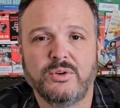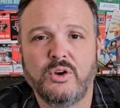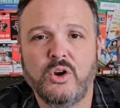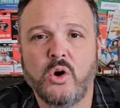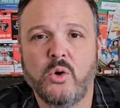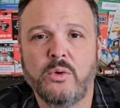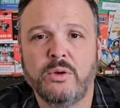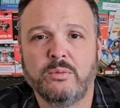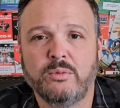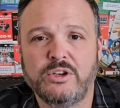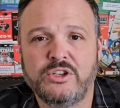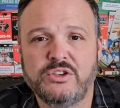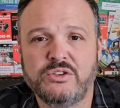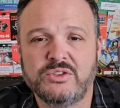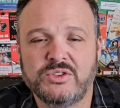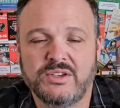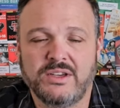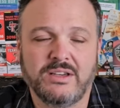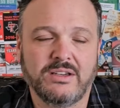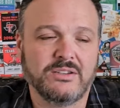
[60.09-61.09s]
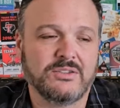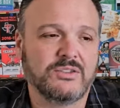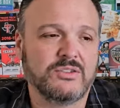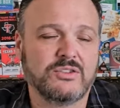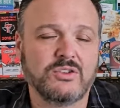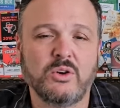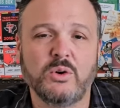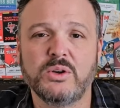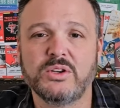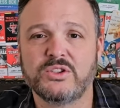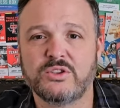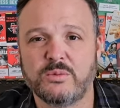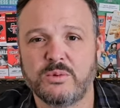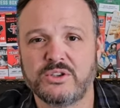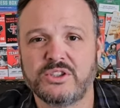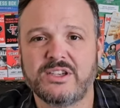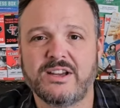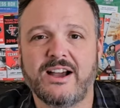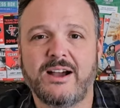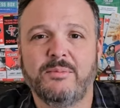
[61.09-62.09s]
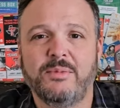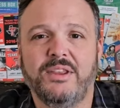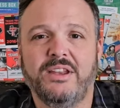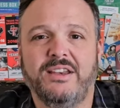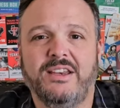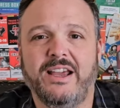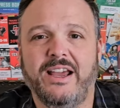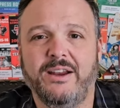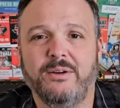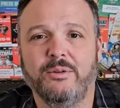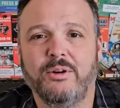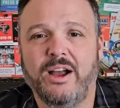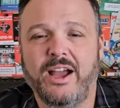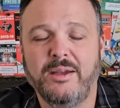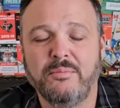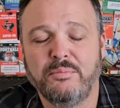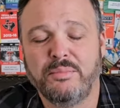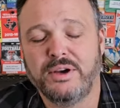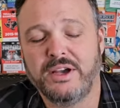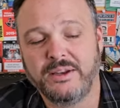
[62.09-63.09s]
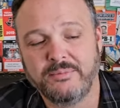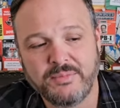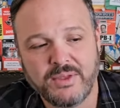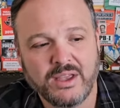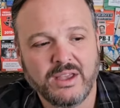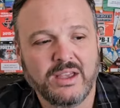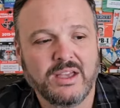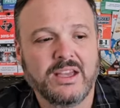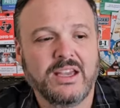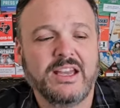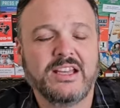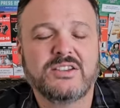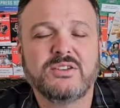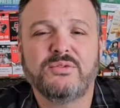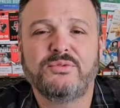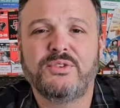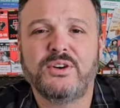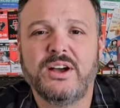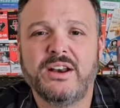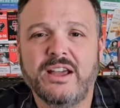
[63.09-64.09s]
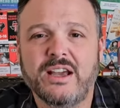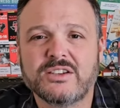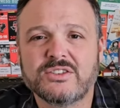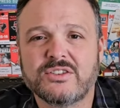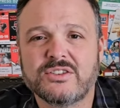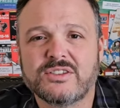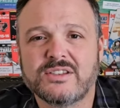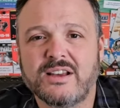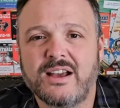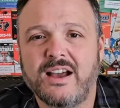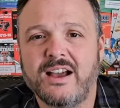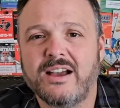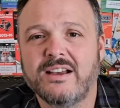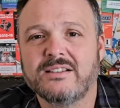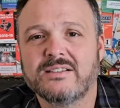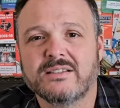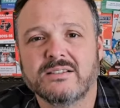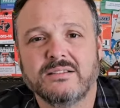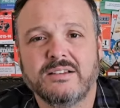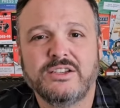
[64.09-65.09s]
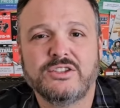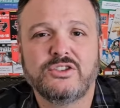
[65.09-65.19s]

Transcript: knowing what you see. Because there's only so much time in the day, right? But it's a fun exercise.